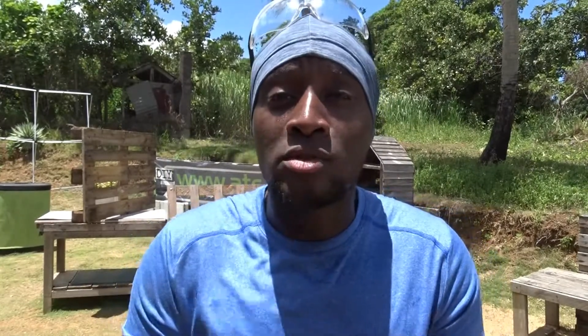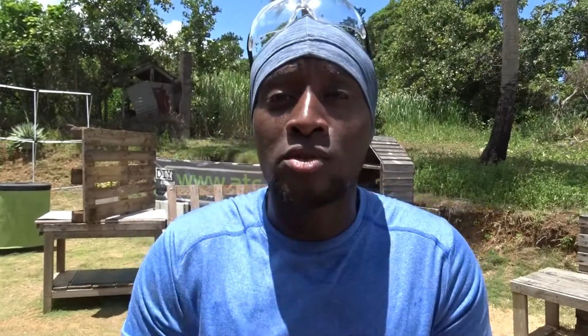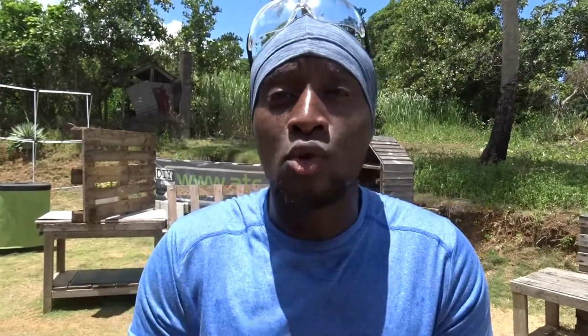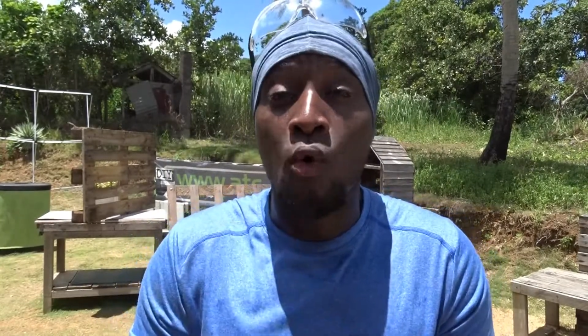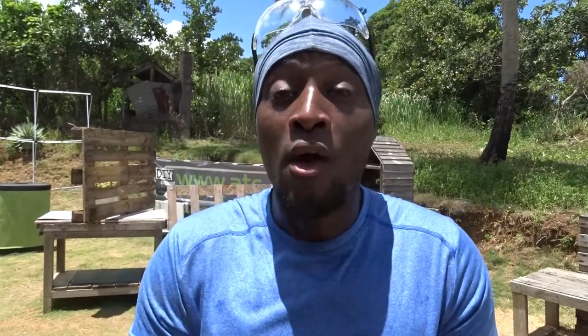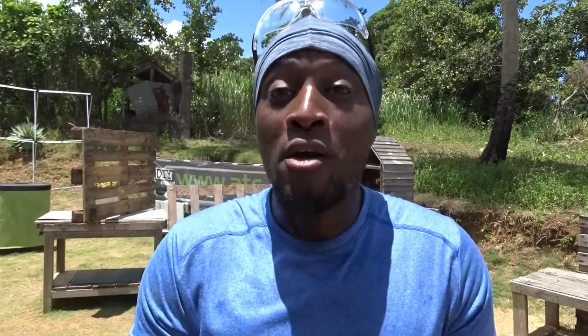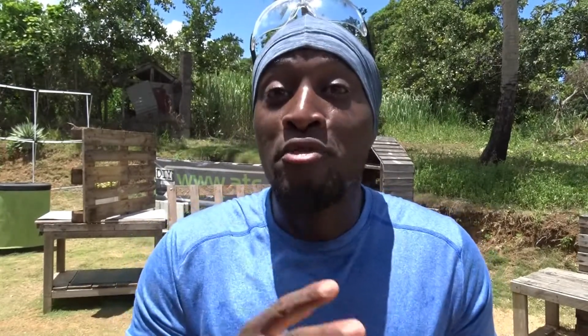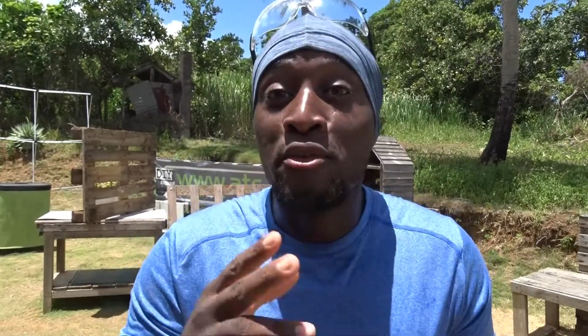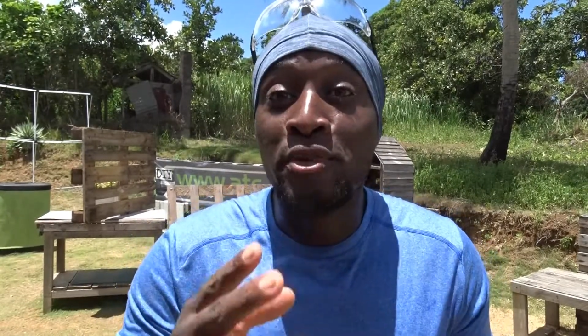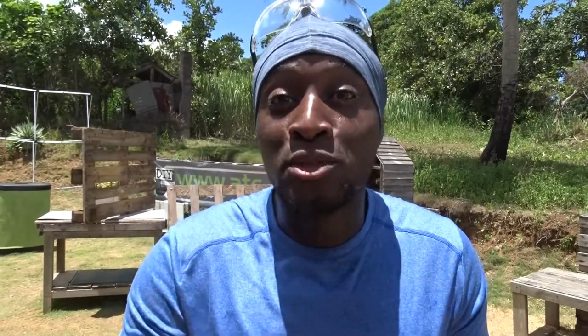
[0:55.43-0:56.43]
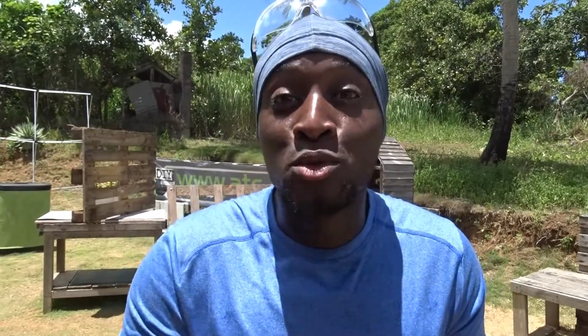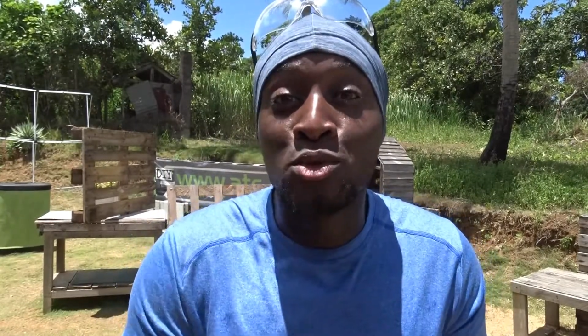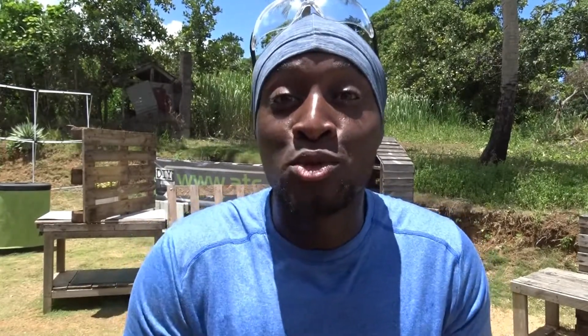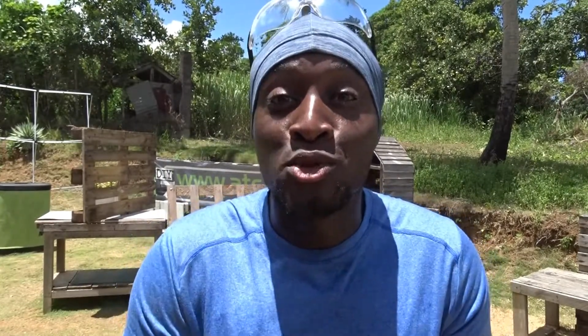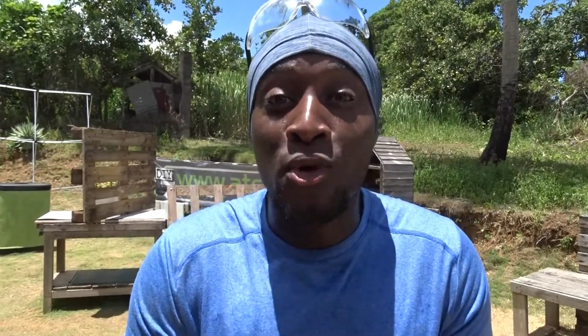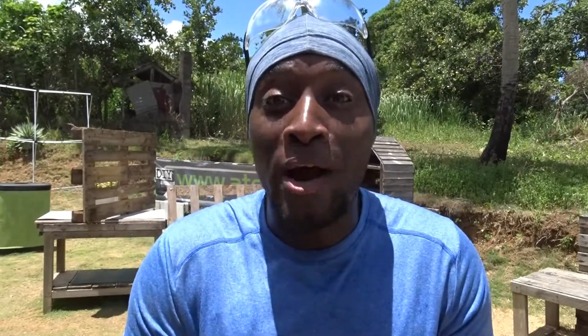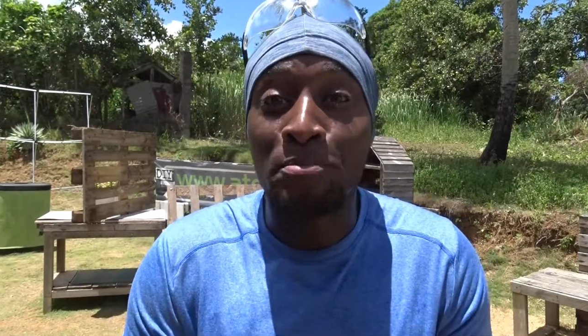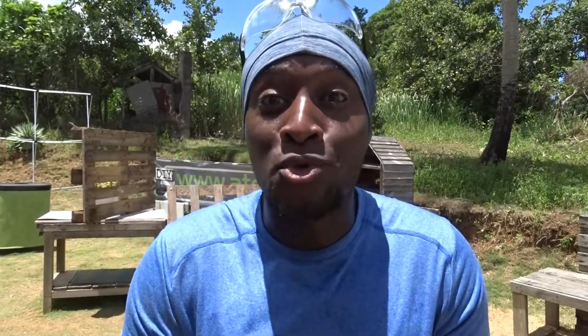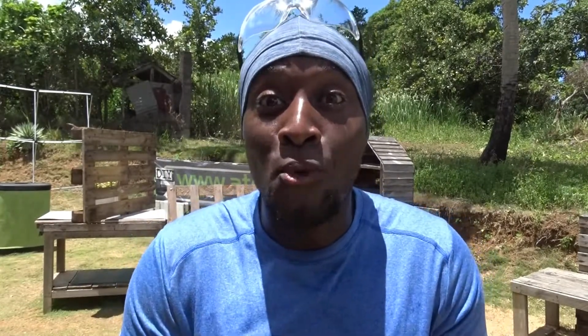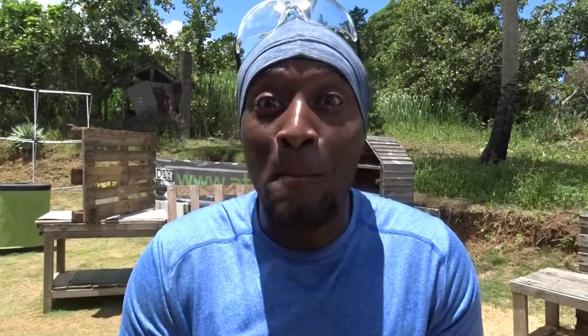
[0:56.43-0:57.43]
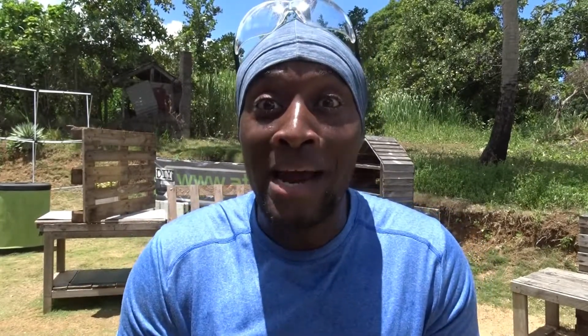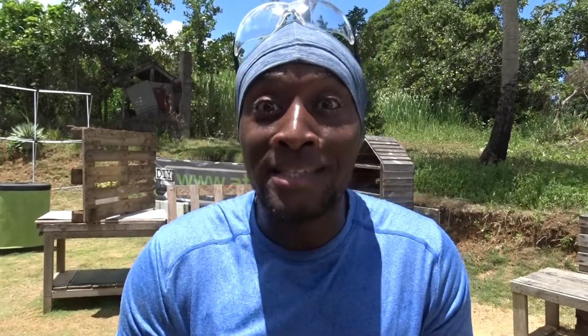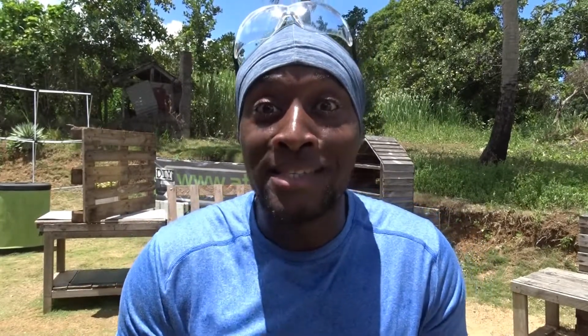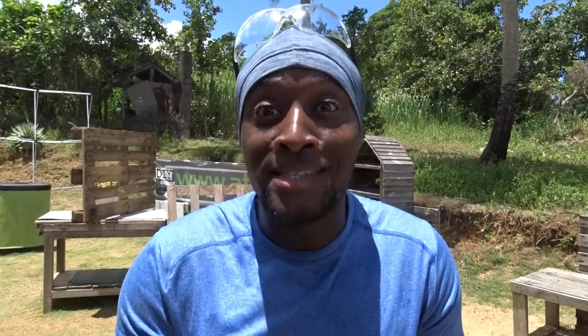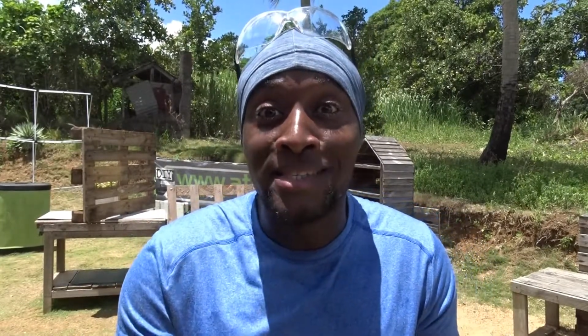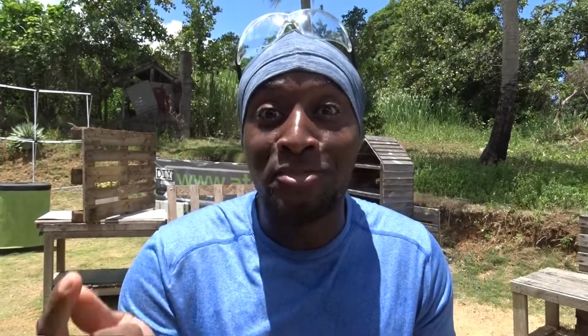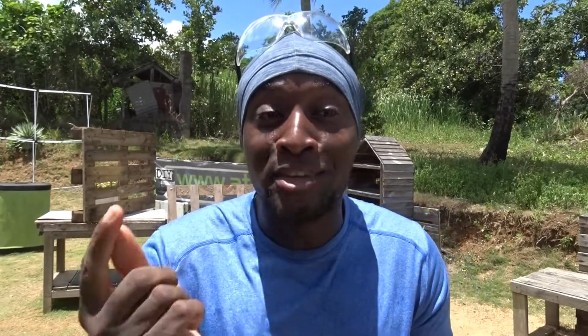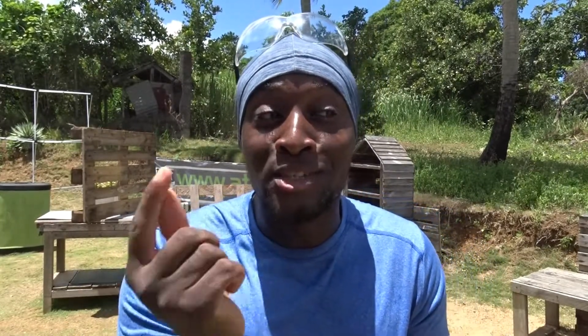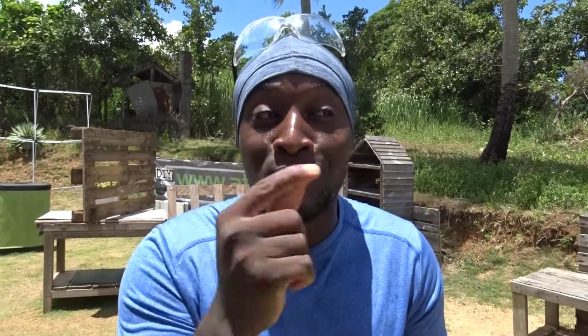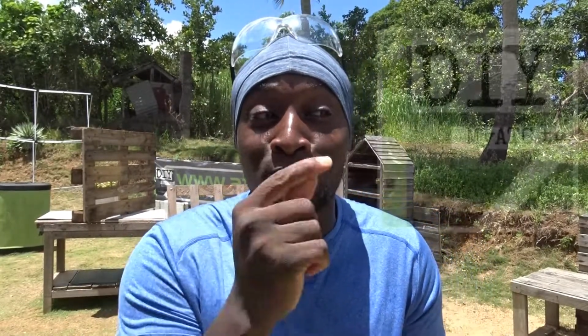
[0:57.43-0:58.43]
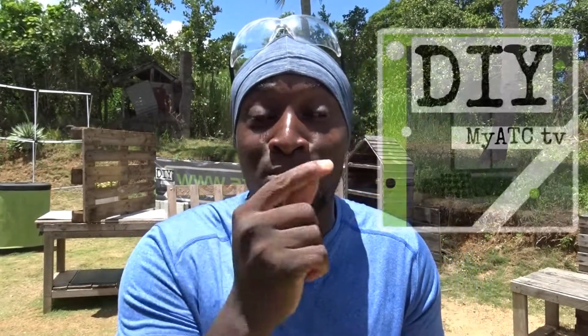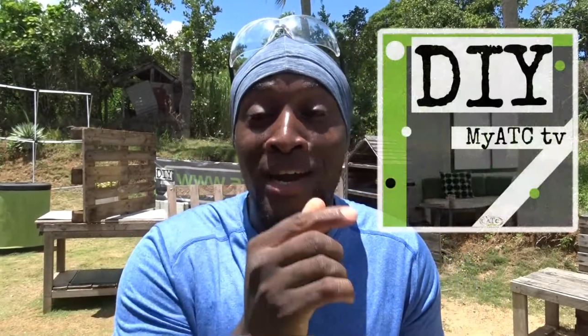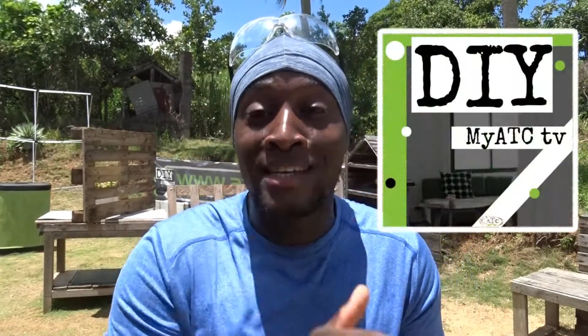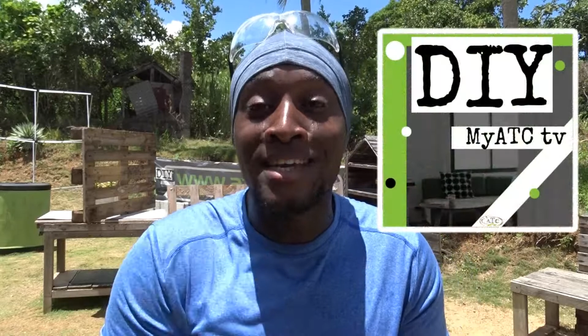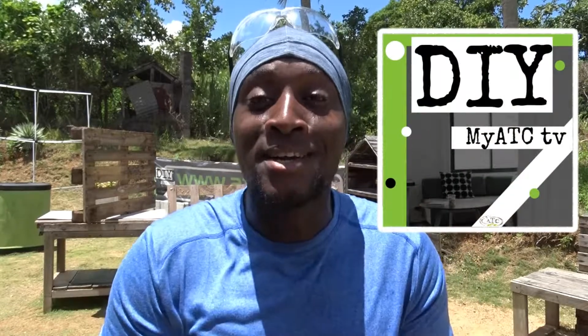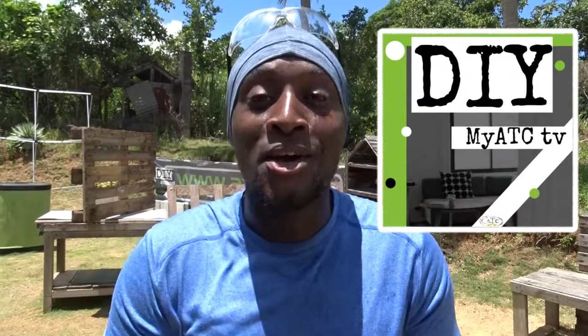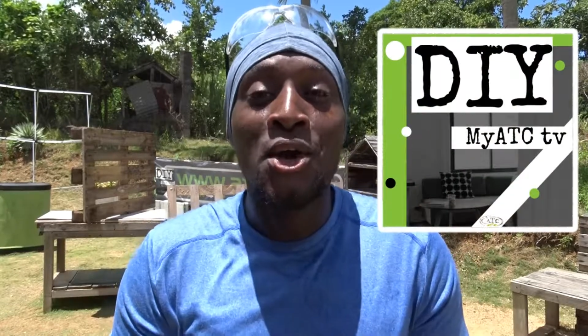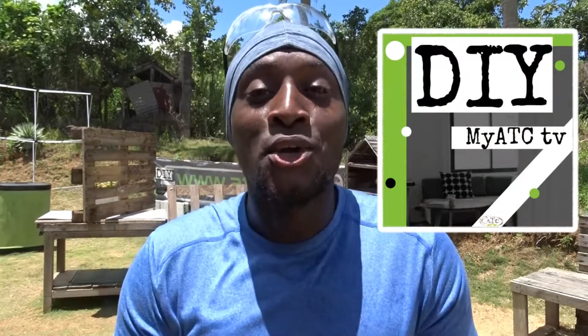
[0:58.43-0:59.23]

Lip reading: so feel free to subscribe to my ATC TV just right here.